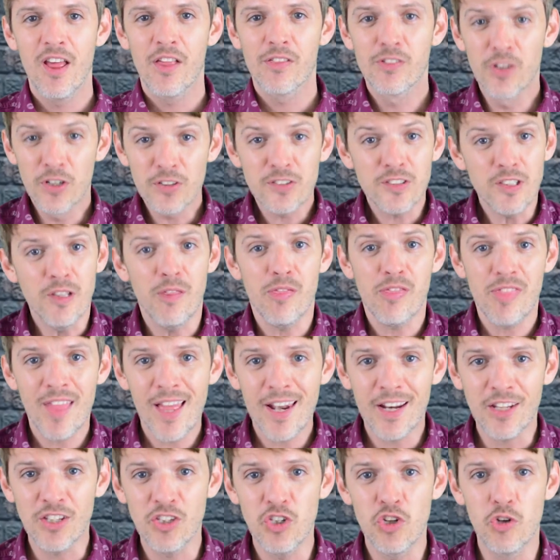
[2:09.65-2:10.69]
They're
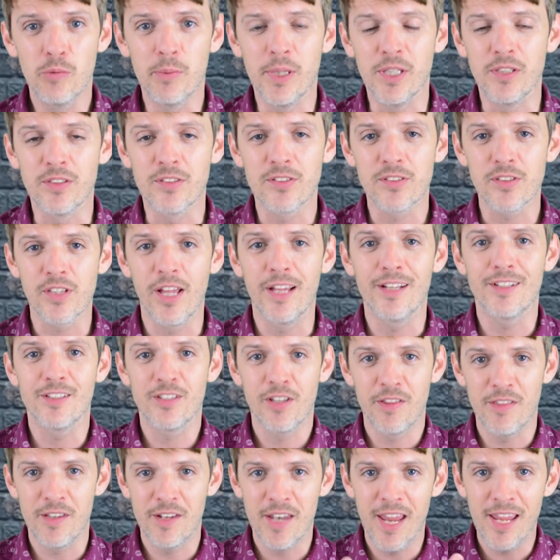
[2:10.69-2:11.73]
synthetic humans. Like,
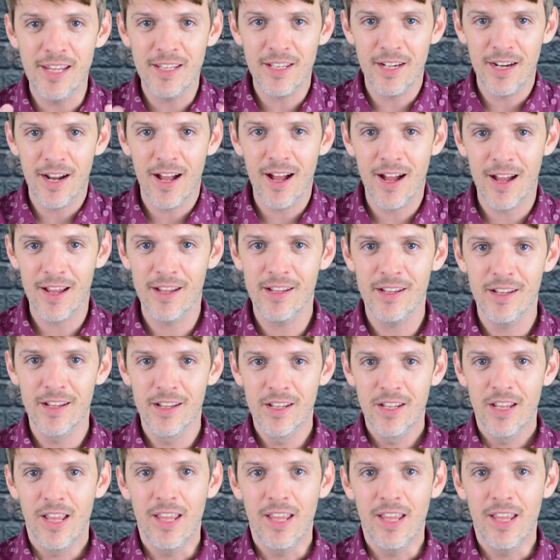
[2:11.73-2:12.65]
to the naked eye,